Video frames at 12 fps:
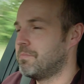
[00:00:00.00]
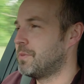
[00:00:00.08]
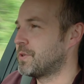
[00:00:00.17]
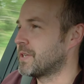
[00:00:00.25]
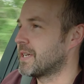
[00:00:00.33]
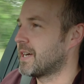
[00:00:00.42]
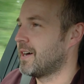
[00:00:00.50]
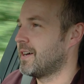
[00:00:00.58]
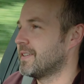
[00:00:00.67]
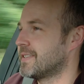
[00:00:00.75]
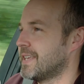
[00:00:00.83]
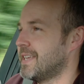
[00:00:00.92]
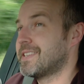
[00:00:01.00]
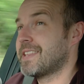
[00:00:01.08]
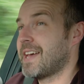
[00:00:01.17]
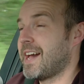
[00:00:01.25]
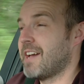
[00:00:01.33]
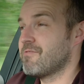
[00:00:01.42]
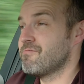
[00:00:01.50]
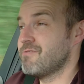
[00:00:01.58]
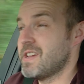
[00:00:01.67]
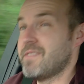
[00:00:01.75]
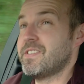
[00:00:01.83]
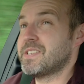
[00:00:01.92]
modern cars, is that
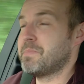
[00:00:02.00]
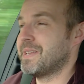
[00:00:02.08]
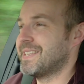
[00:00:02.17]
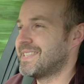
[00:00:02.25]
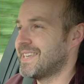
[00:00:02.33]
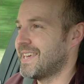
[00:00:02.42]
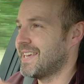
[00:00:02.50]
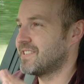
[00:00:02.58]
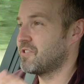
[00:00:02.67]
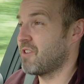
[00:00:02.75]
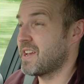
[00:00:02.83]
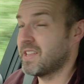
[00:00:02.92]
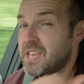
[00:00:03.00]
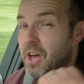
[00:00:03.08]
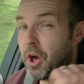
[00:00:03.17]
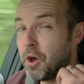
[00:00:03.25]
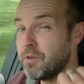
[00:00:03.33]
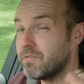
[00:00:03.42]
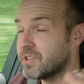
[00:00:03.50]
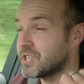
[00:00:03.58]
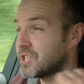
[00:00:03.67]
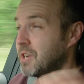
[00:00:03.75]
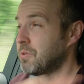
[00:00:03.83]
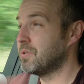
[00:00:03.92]
rear visibility isn't great, and the
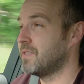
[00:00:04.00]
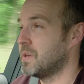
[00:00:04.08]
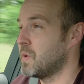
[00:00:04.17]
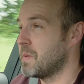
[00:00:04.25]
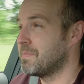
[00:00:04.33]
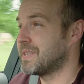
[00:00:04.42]
over-the-shoulder view in